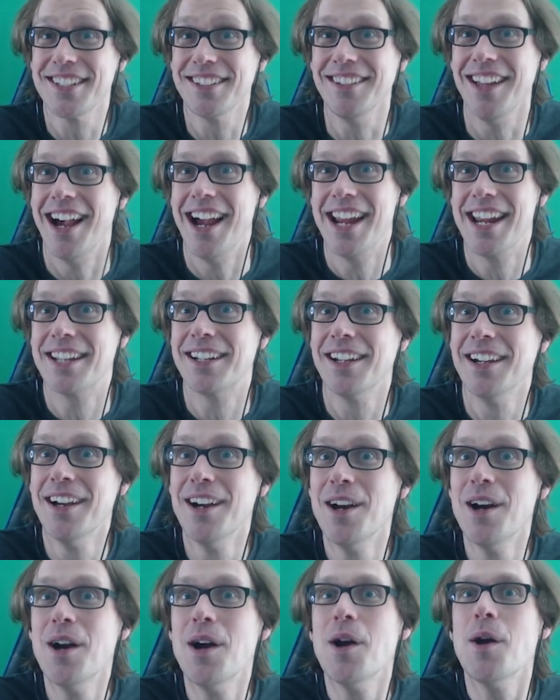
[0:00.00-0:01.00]
Like,
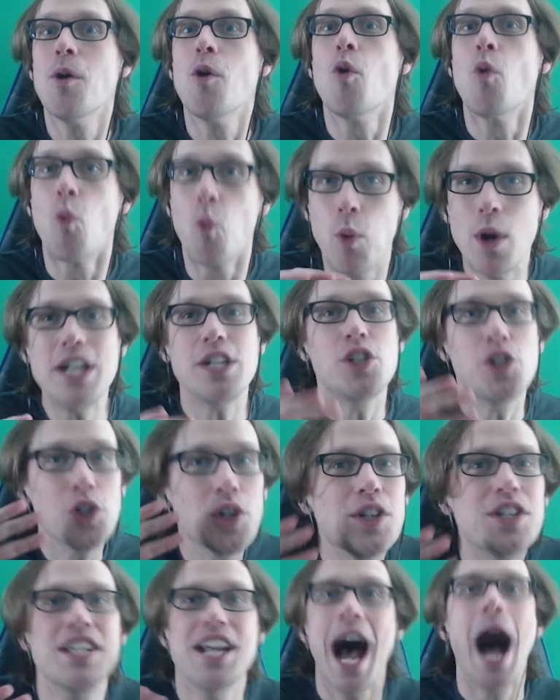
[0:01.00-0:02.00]
we
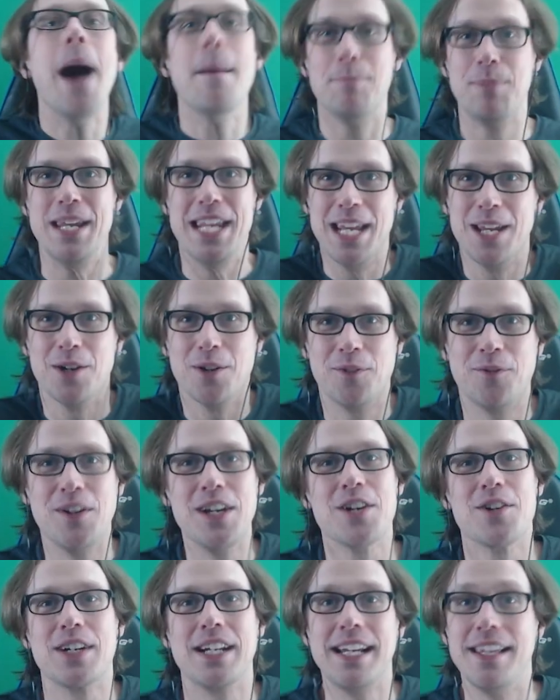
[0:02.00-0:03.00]
should not be
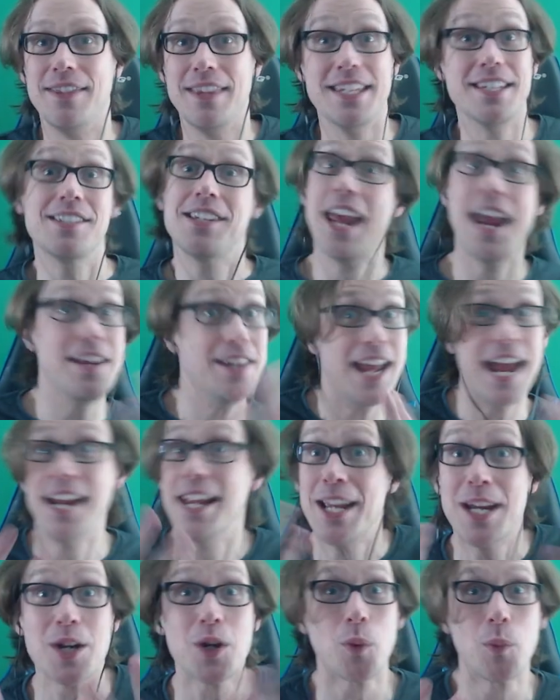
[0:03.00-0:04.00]
interfering in this, and yet
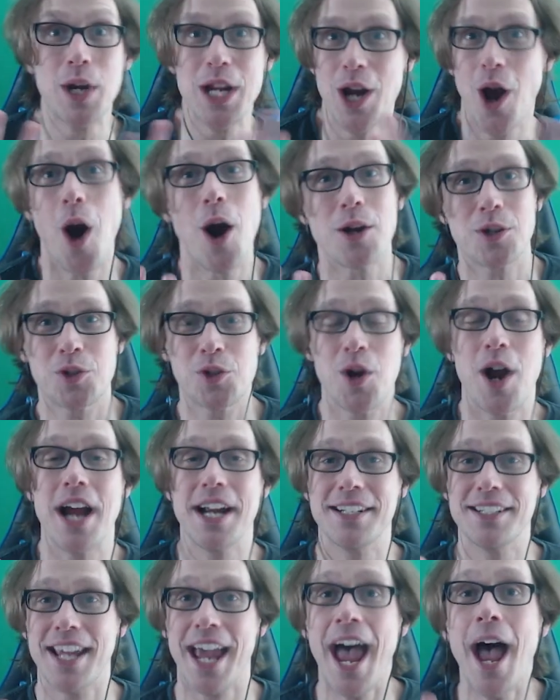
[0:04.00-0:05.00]
here we are
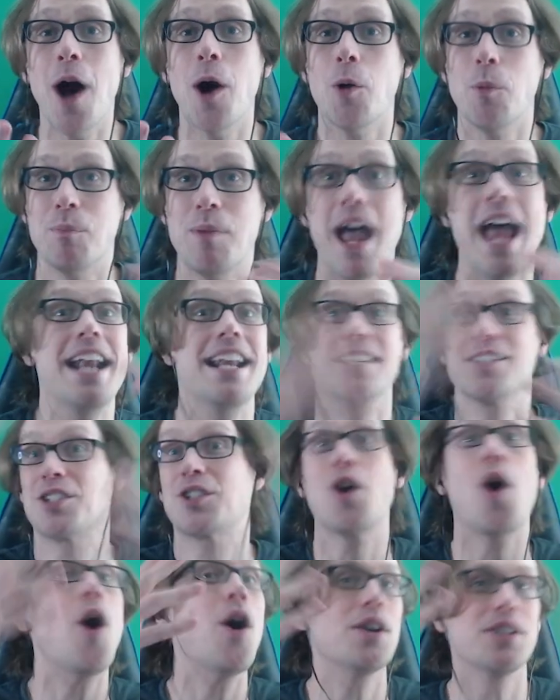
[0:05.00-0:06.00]
trying to help, and it's
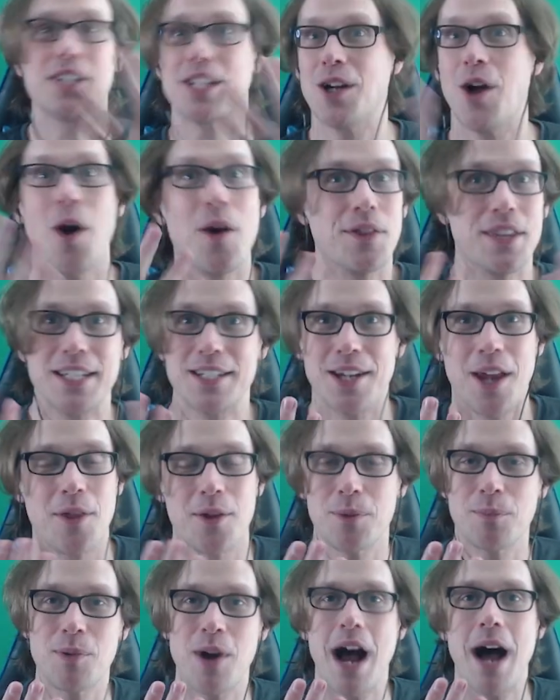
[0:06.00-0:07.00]
causing all these
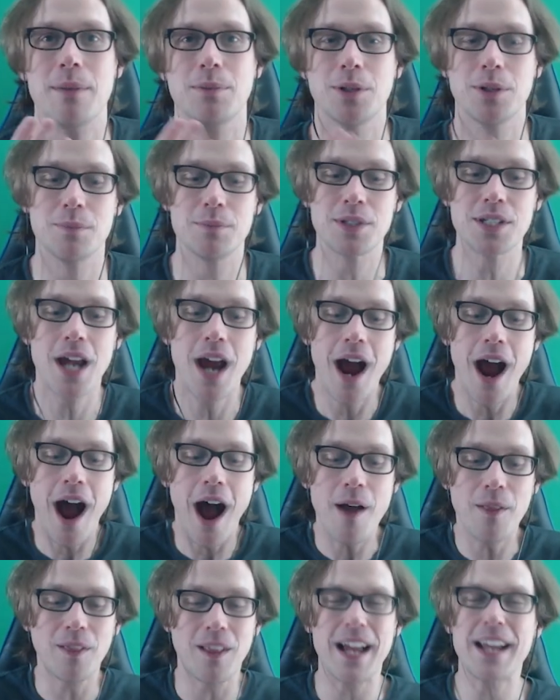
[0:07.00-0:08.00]
other problems.
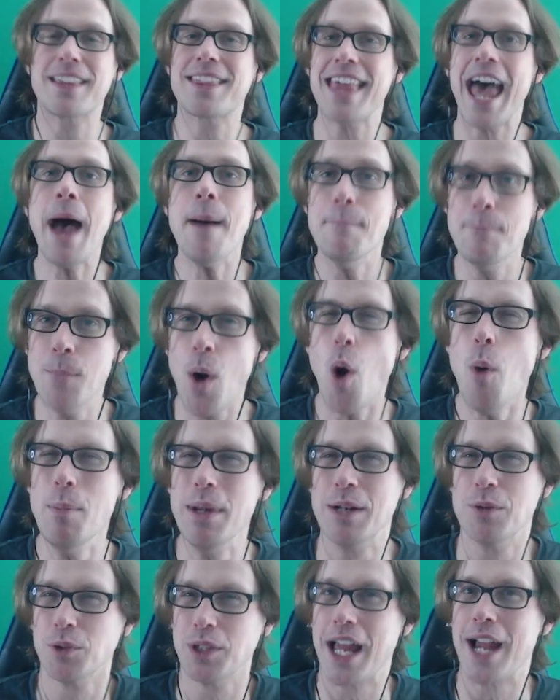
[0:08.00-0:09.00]
Like, that
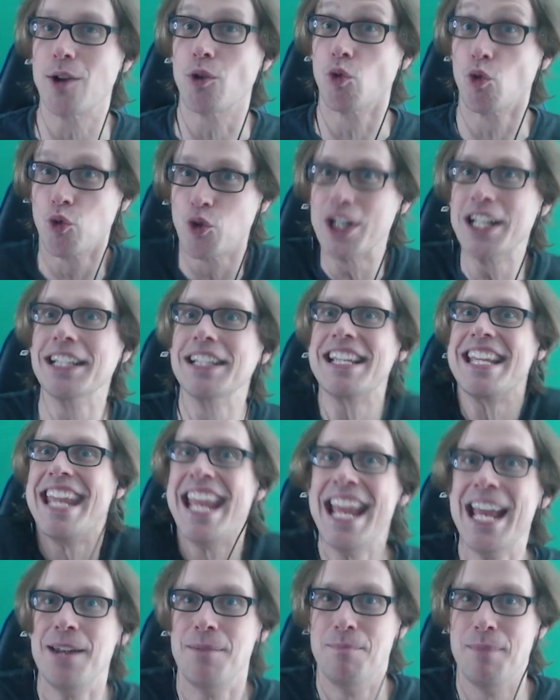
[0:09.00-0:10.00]
moment, like, really
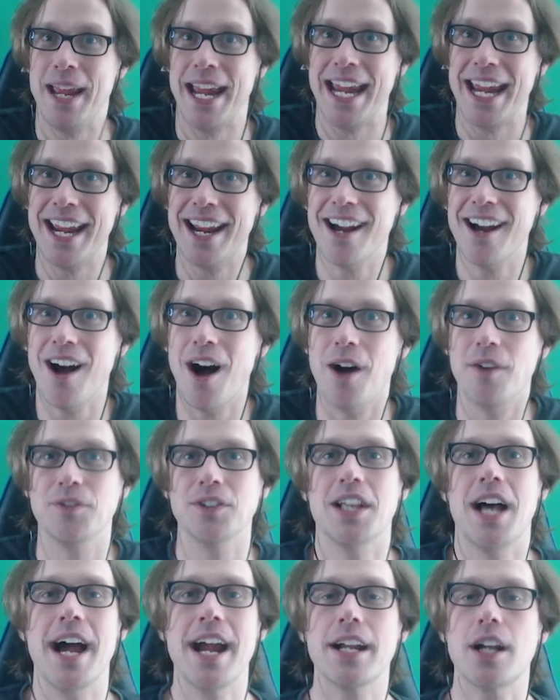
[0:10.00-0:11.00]
hit me of,
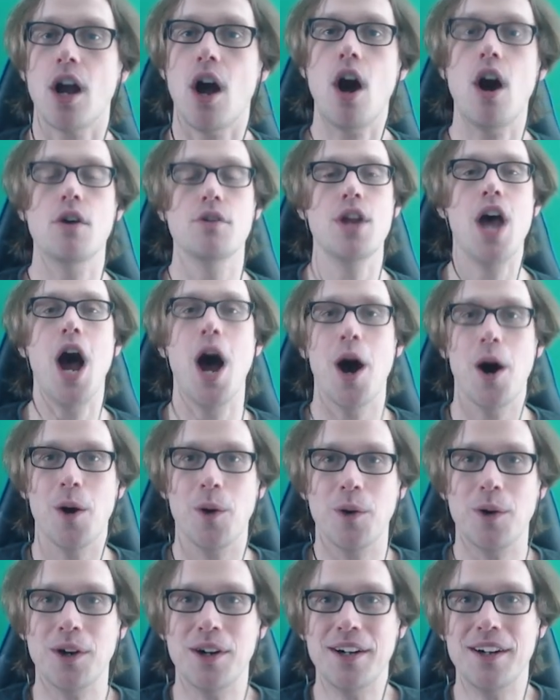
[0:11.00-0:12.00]
like, oh,
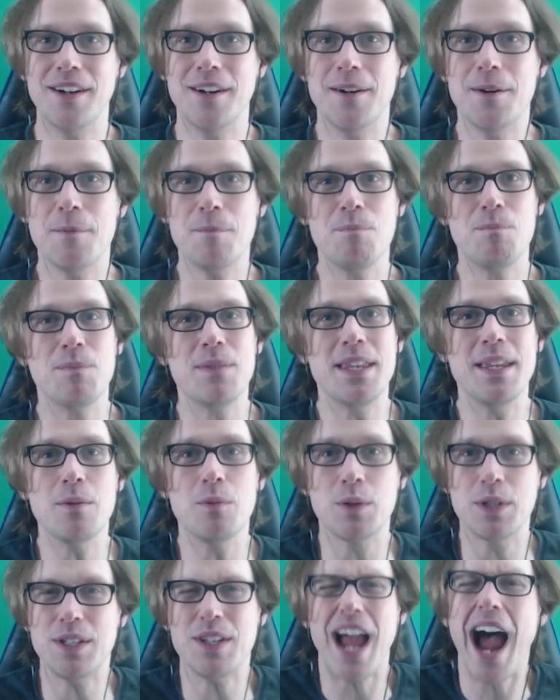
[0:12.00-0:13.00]
no.
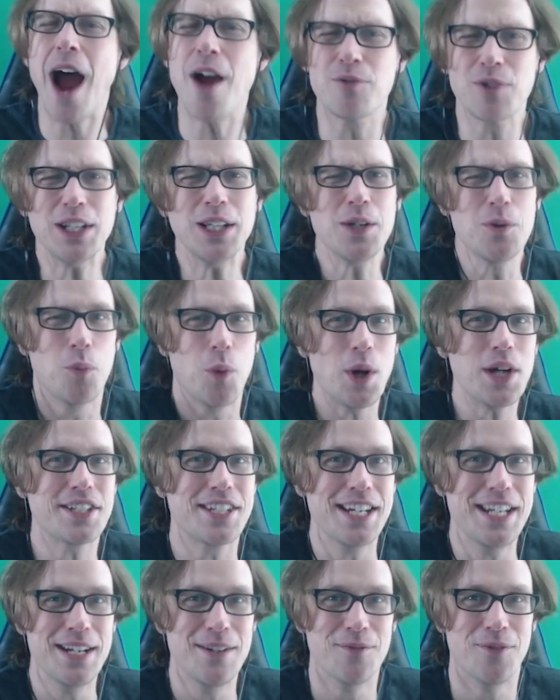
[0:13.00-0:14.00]
I really
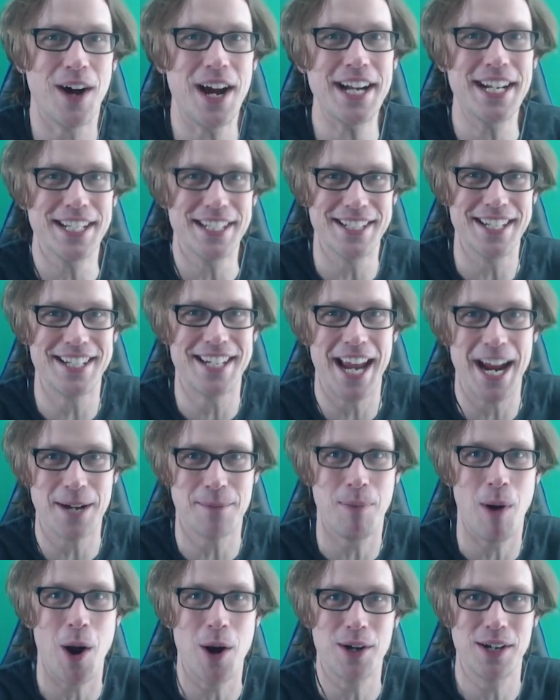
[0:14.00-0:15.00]
wasn't invited to take
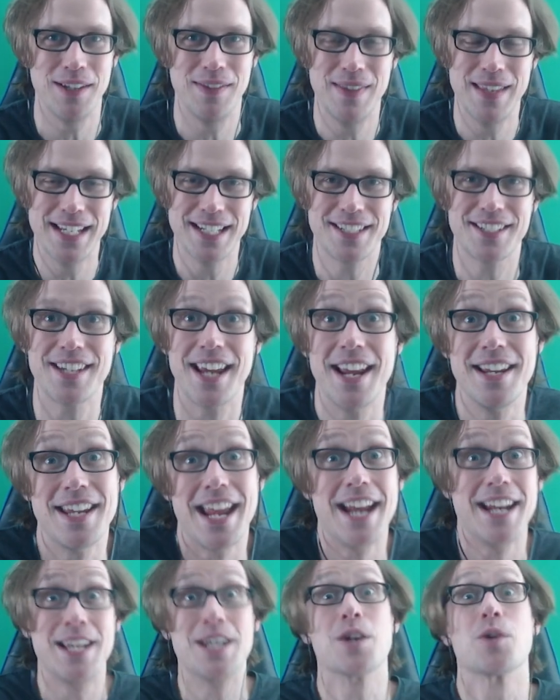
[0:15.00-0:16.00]
part in this, and
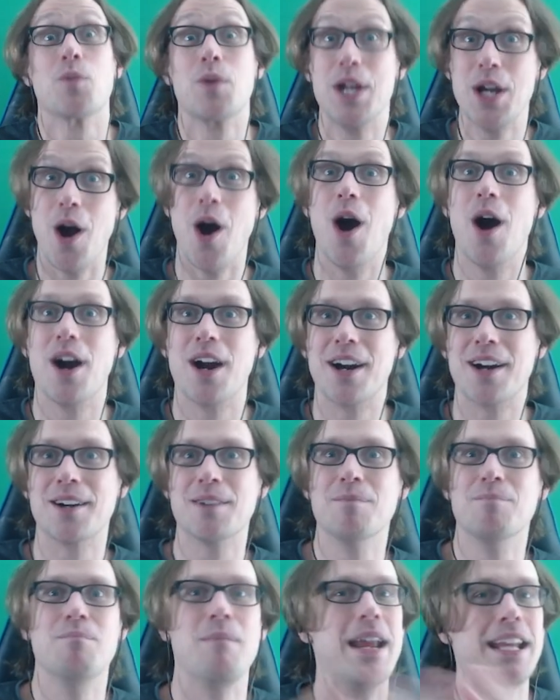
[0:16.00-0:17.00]
yet here we are
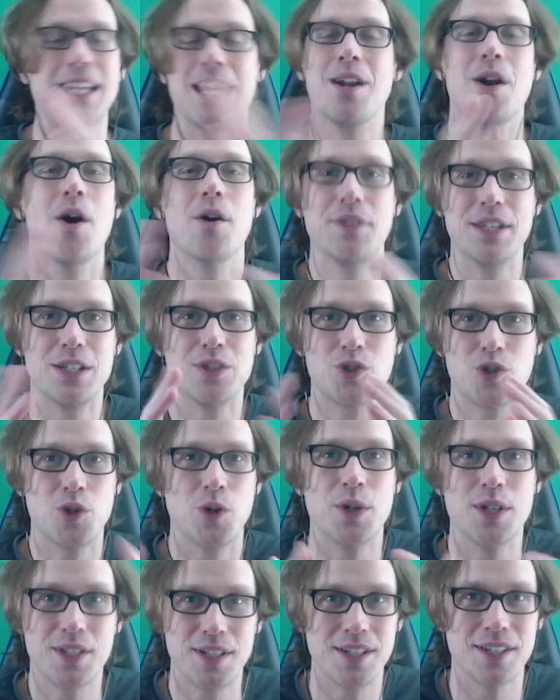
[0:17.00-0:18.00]
making all these
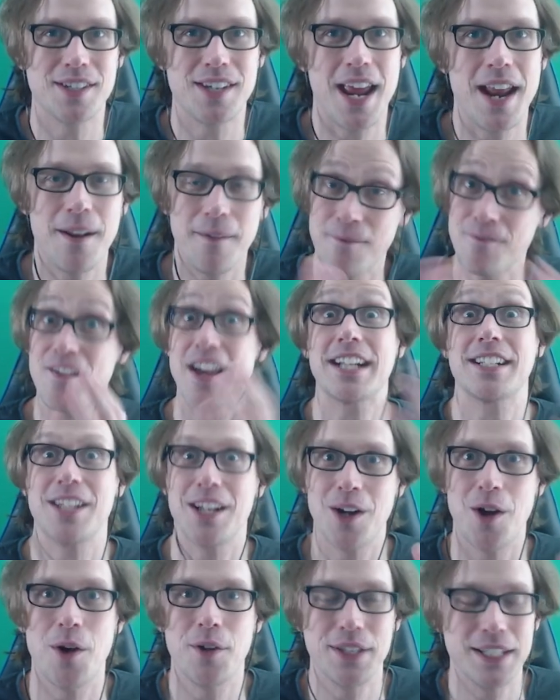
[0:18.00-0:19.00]
choices and
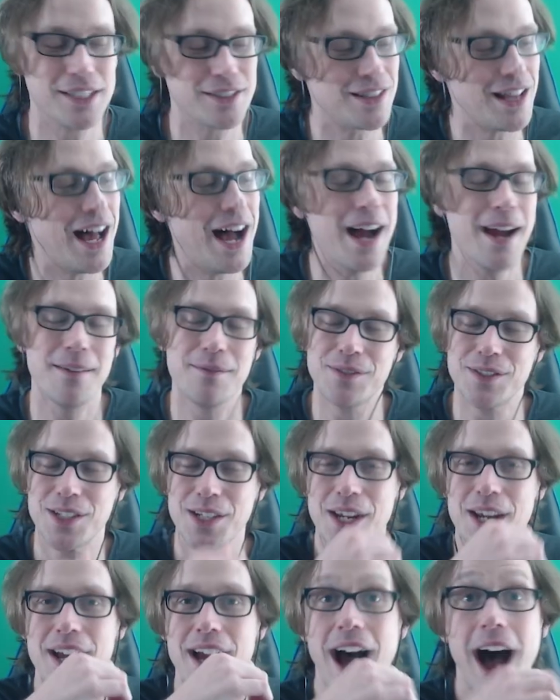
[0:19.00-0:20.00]
affecting all these lives.
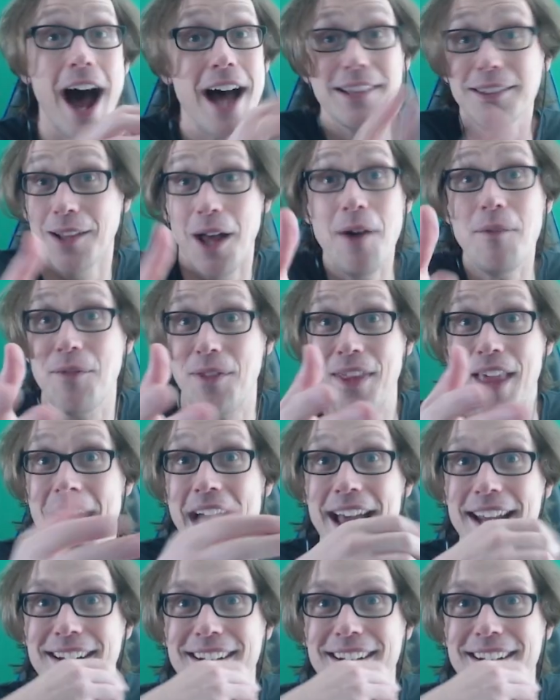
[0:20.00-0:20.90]
I love that.